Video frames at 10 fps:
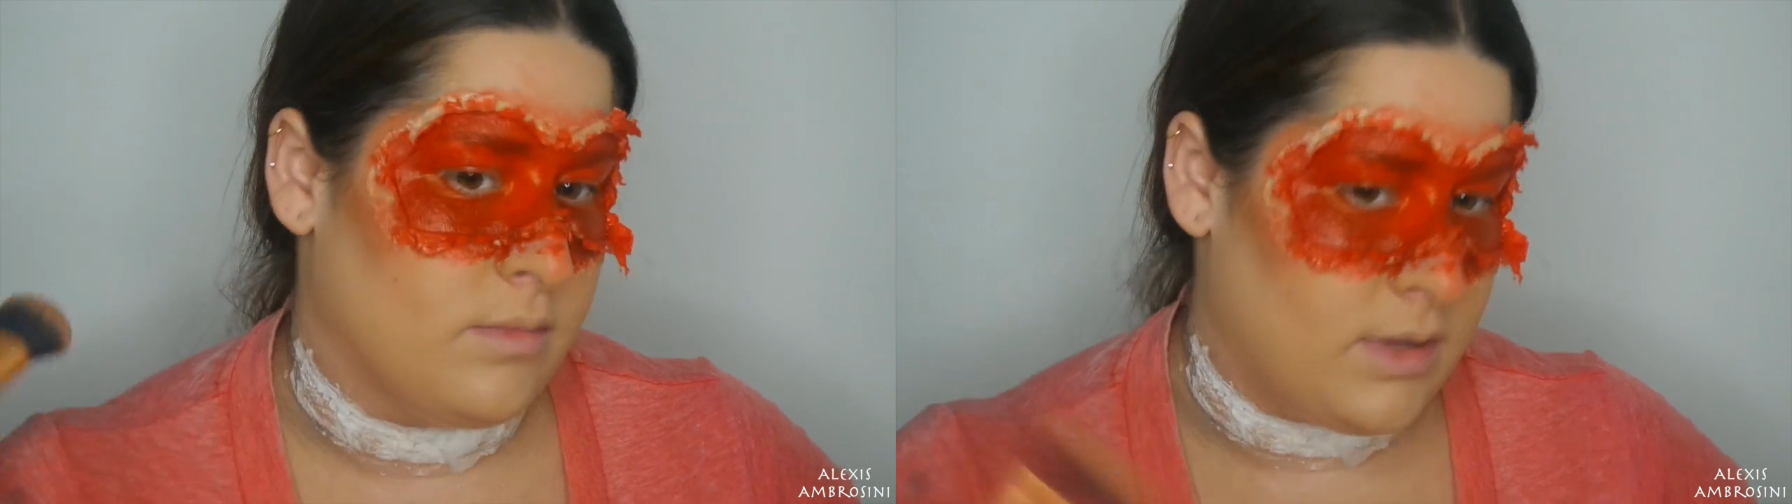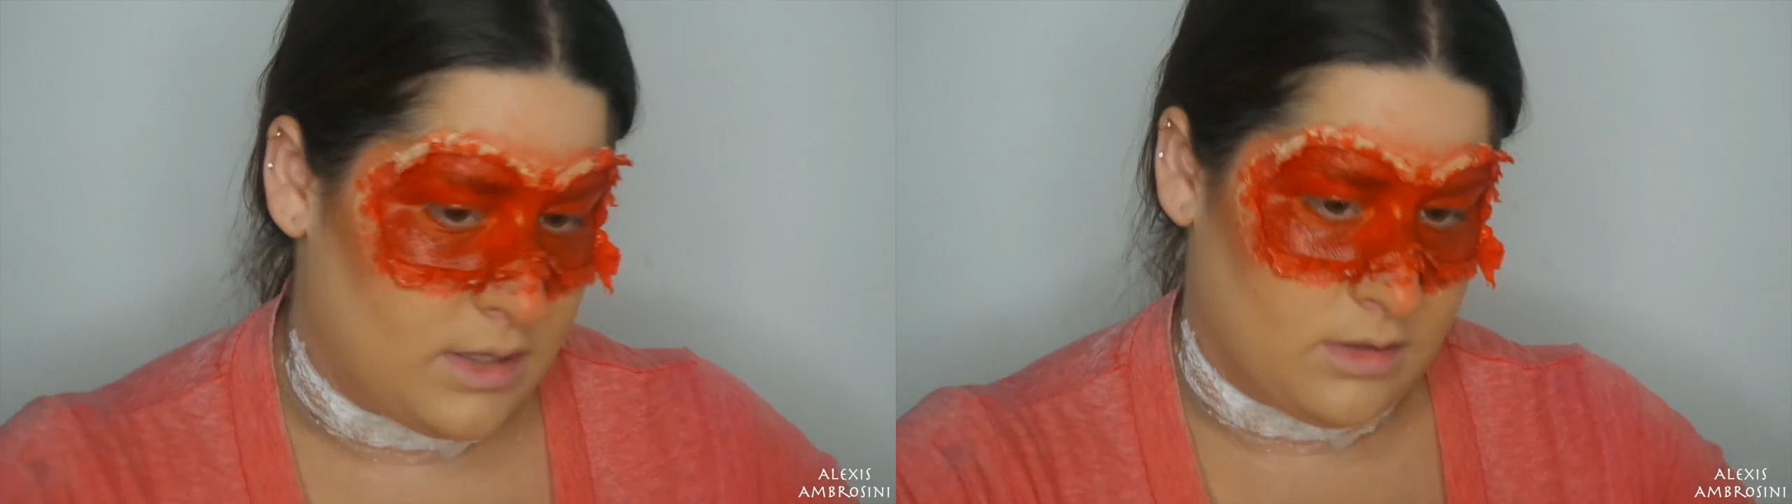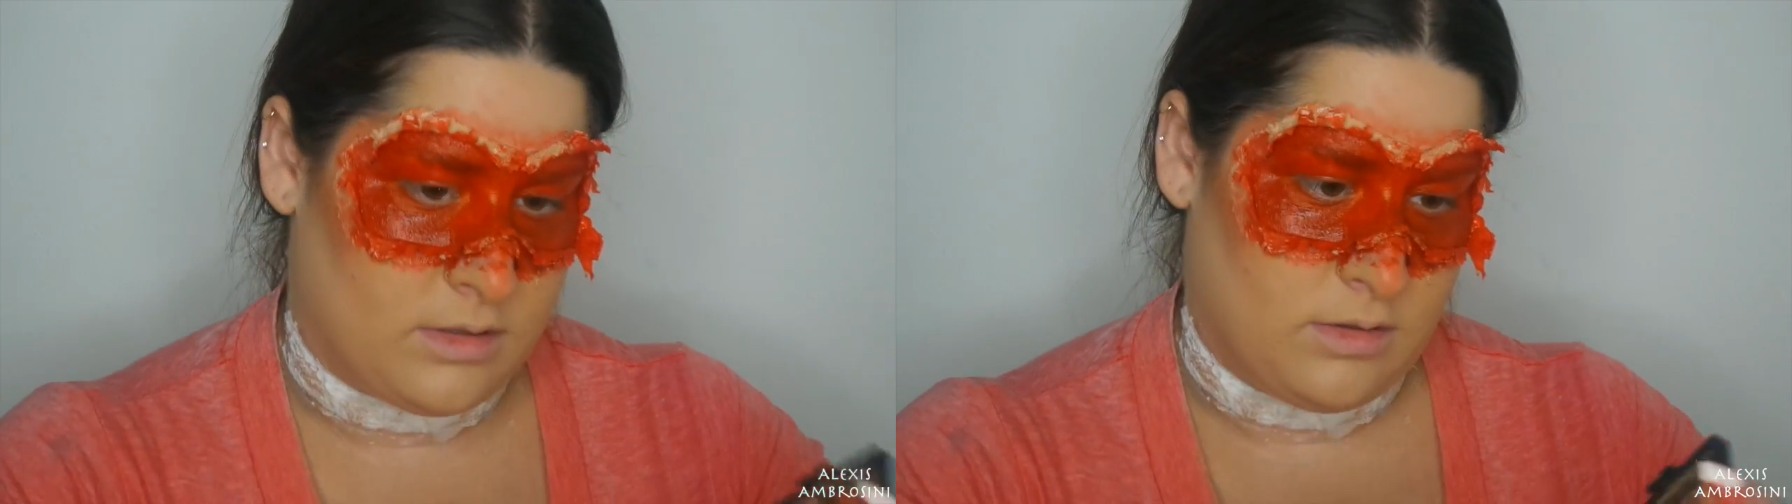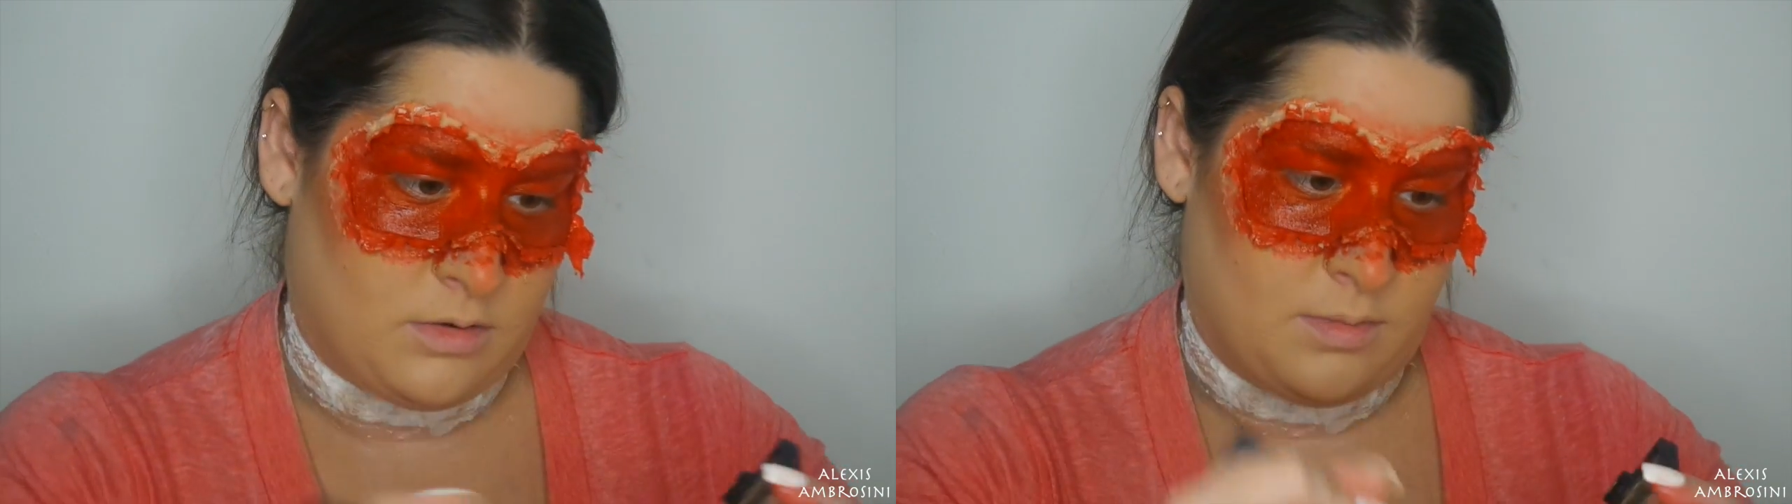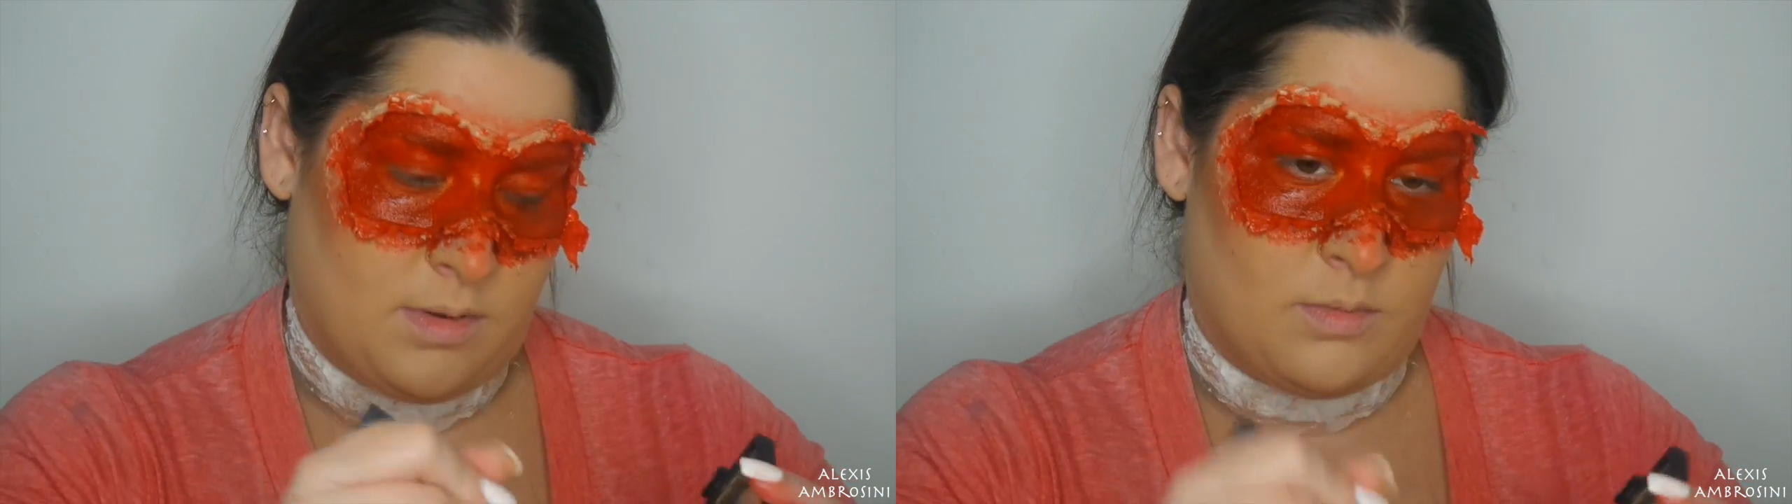Make it look a
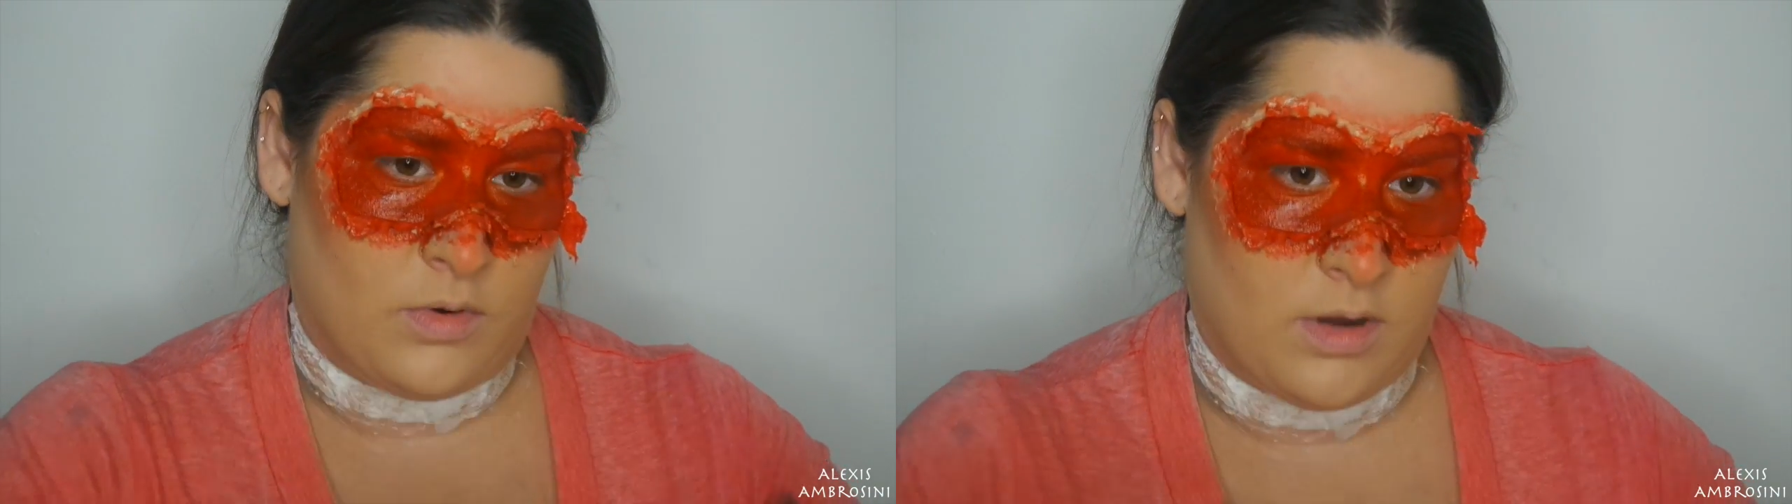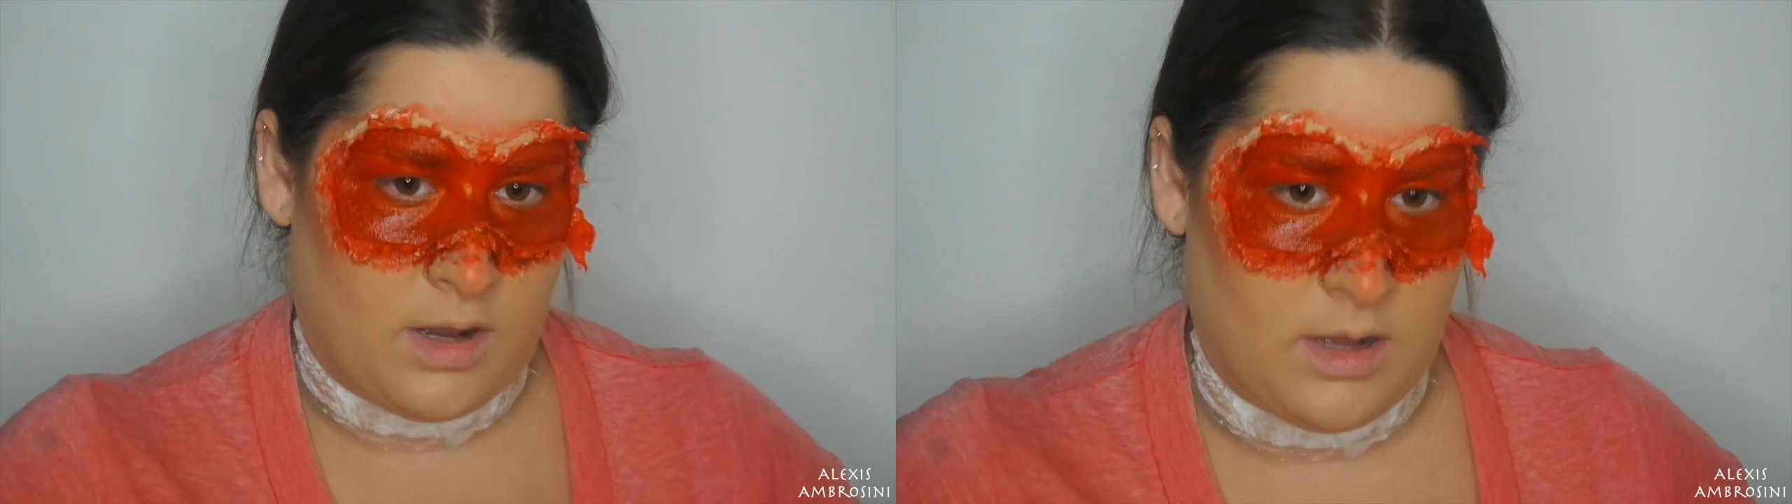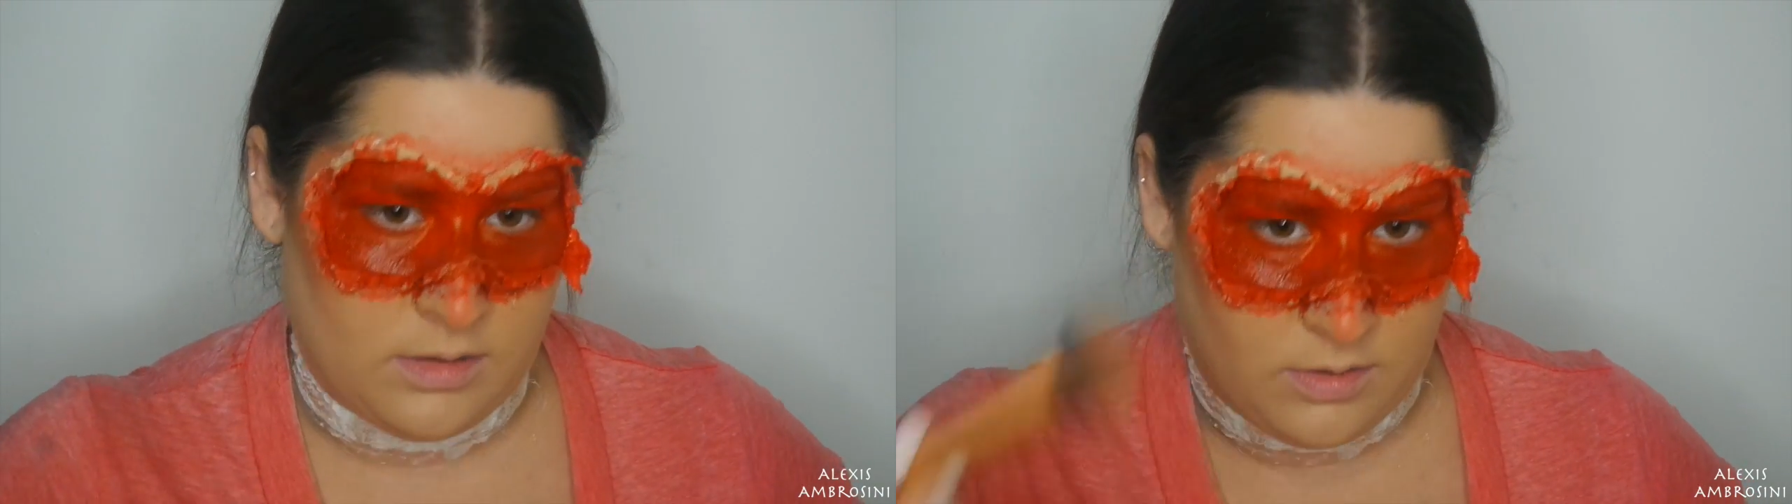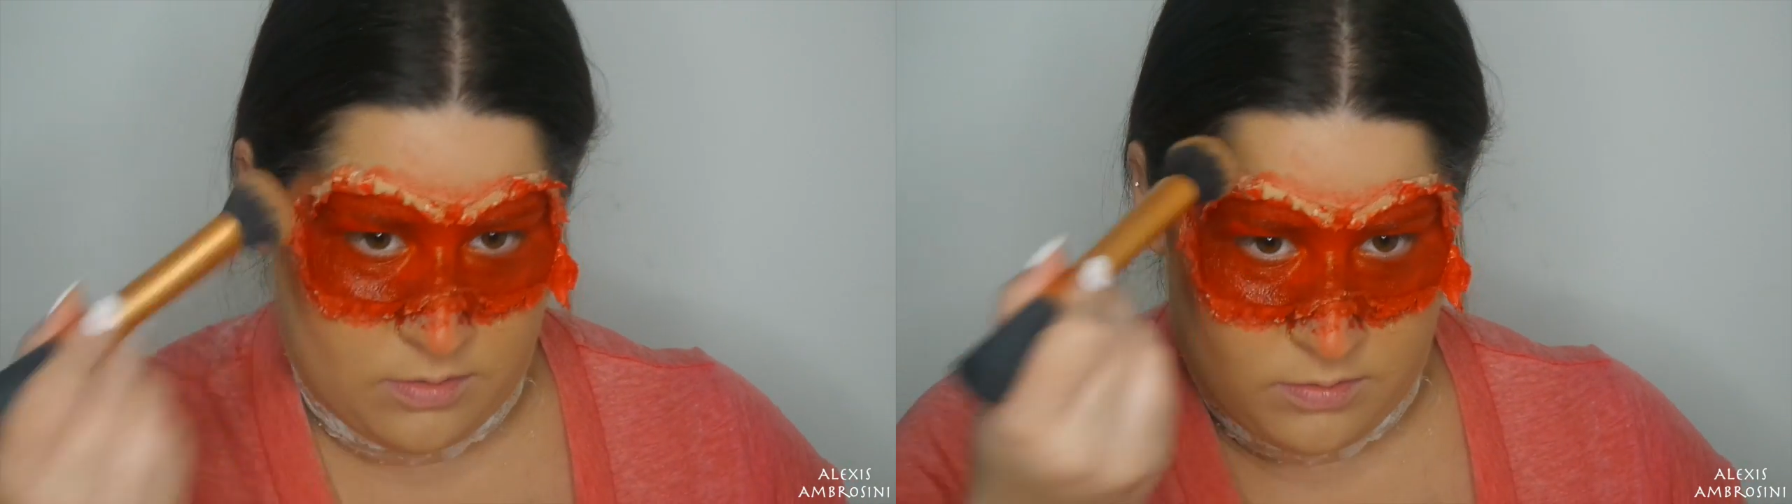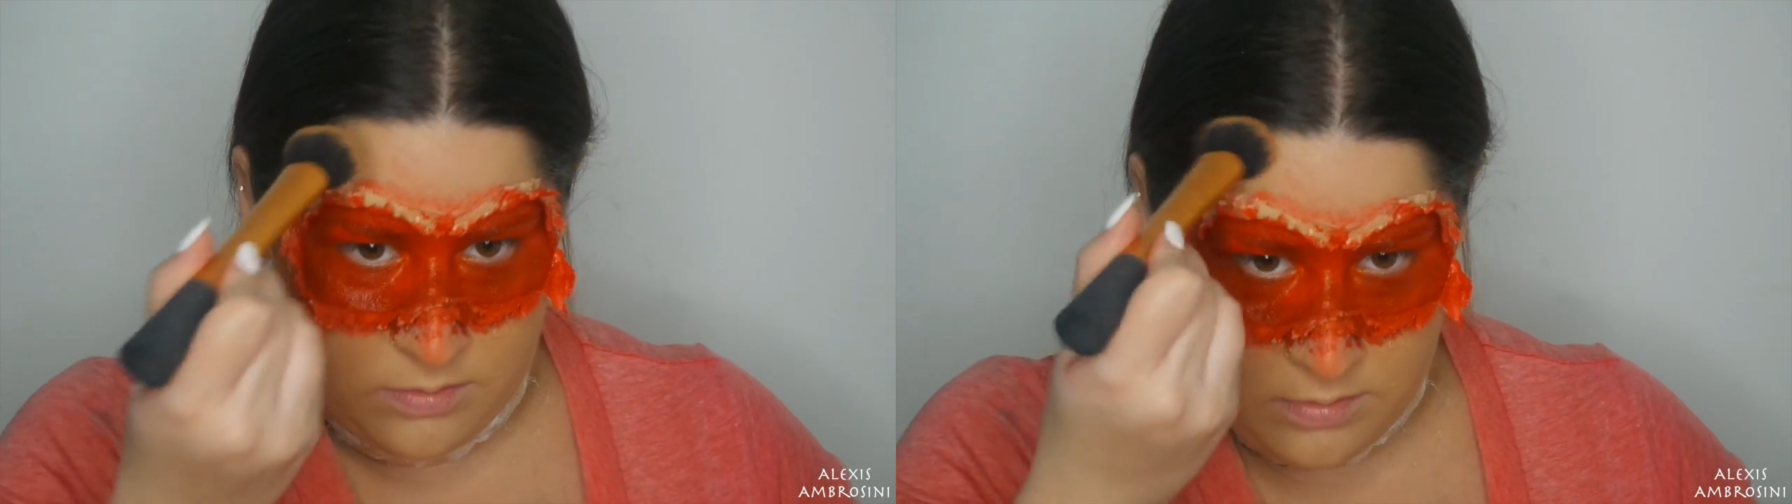little bit more
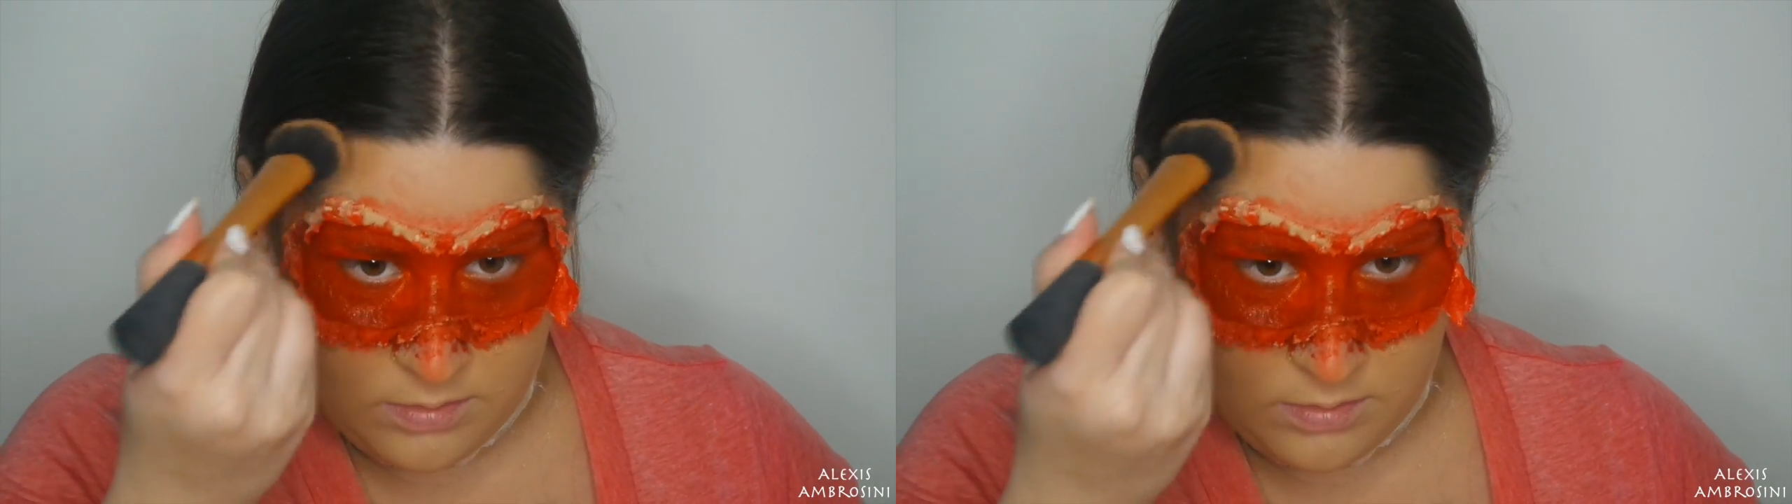hollow.